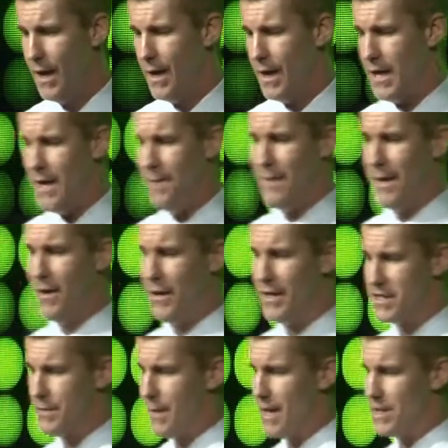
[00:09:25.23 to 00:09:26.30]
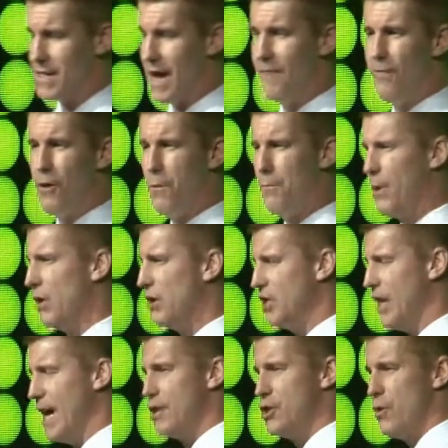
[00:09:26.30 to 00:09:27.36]
Email, SMS, iPhone push,
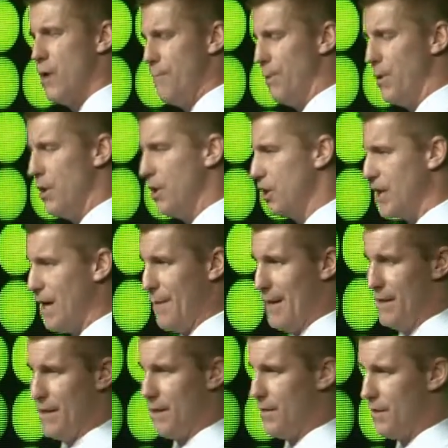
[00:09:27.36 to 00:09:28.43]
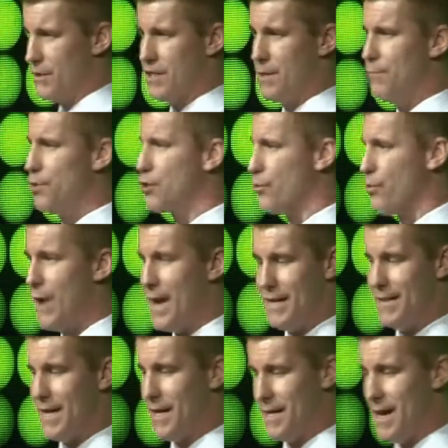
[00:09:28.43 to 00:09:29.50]
Android push. I mean, there's some great
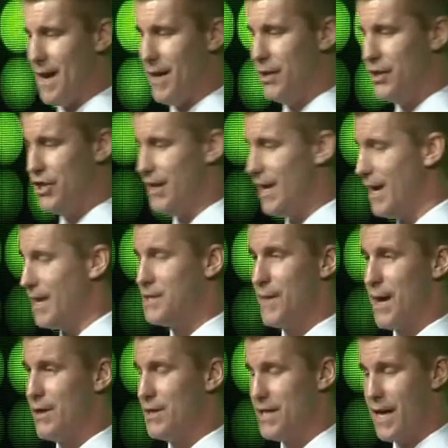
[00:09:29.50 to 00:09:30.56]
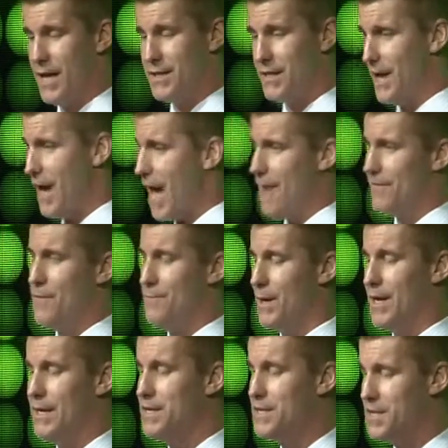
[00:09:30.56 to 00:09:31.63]
technology that xMatters has that everybody
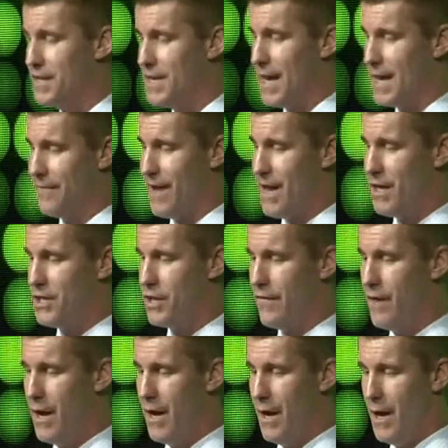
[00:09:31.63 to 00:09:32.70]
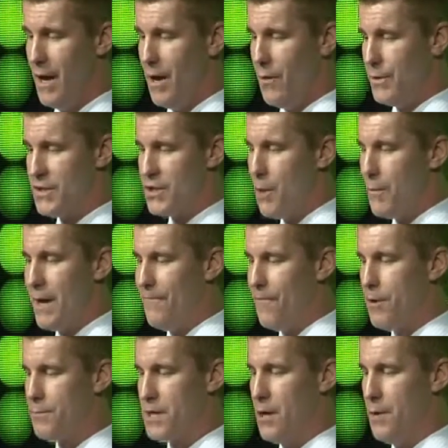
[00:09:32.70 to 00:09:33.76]
needs to take advantage of. With so many
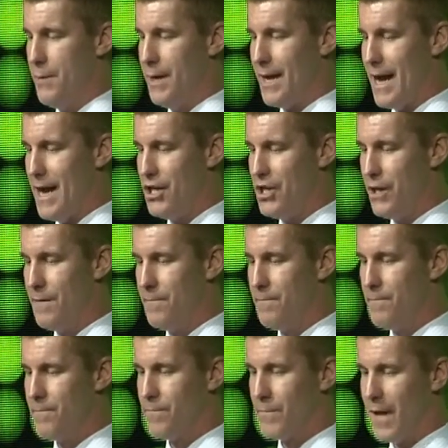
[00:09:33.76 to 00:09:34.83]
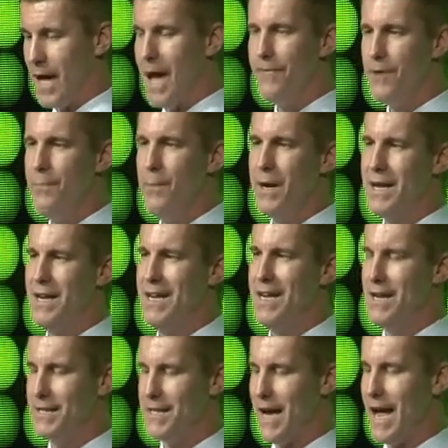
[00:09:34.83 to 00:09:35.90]
forms of communication, everybody
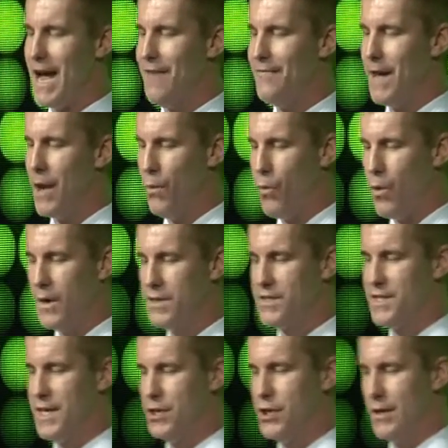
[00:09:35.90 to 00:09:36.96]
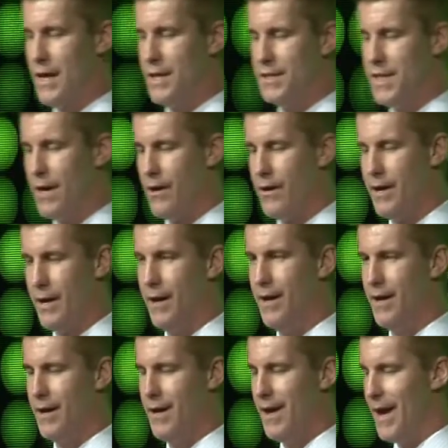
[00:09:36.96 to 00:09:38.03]
needed to have that one centralized area,
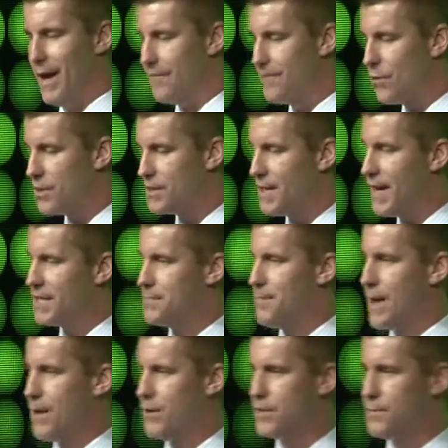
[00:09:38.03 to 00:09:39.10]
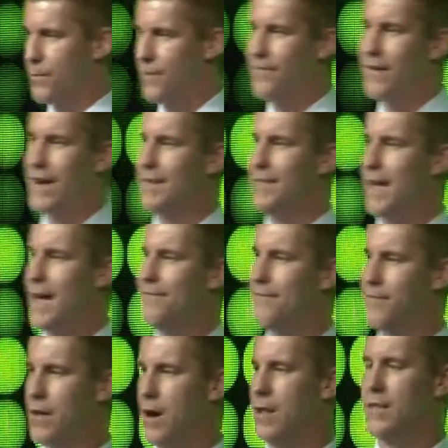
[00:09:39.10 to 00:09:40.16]
and of course, xMatters provided that
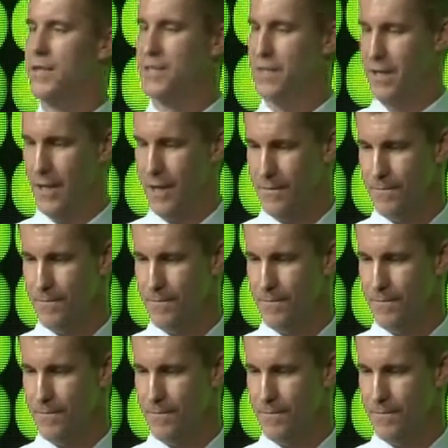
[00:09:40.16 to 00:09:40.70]
flawlessly.